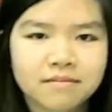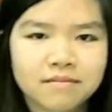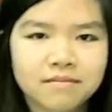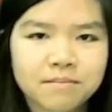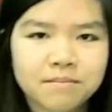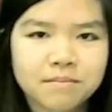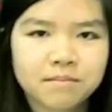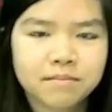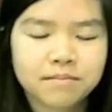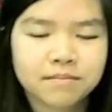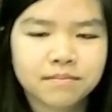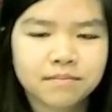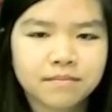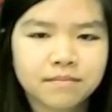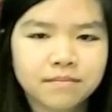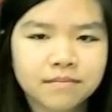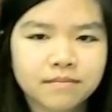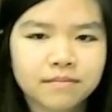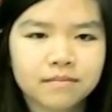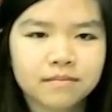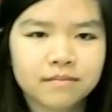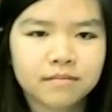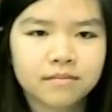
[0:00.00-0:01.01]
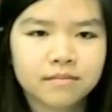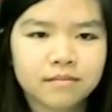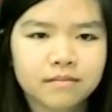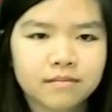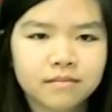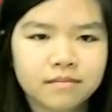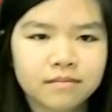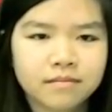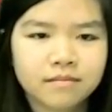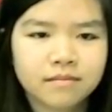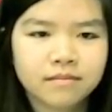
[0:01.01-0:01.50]

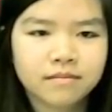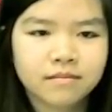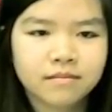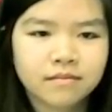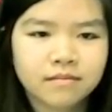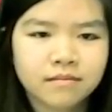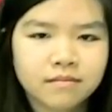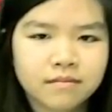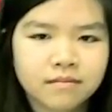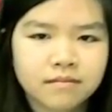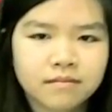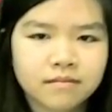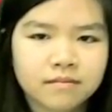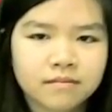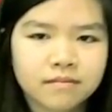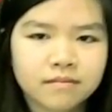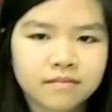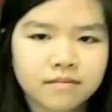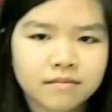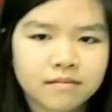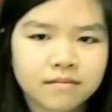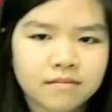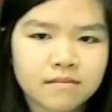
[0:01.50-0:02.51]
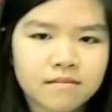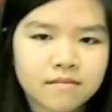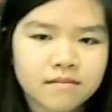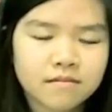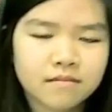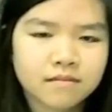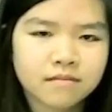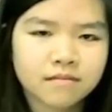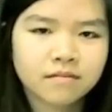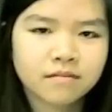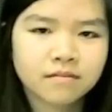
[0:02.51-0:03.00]

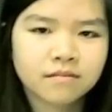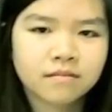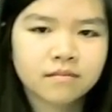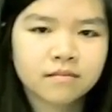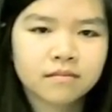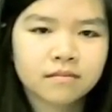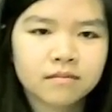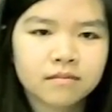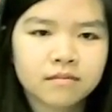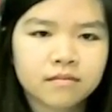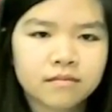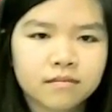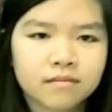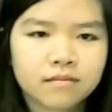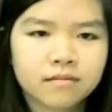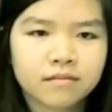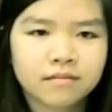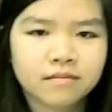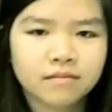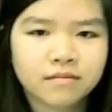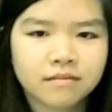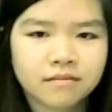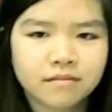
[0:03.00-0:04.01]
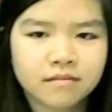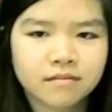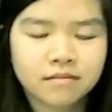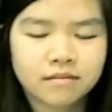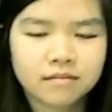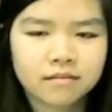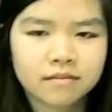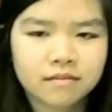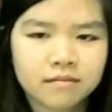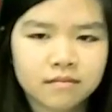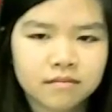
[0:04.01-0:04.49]

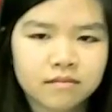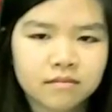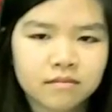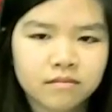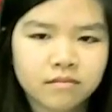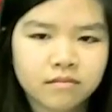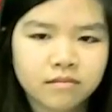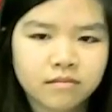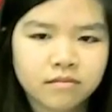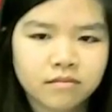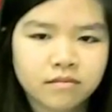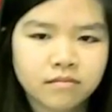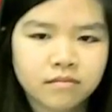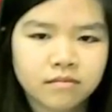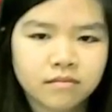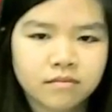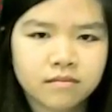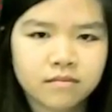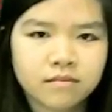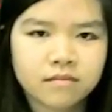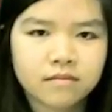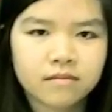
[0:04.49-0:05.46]
(silent)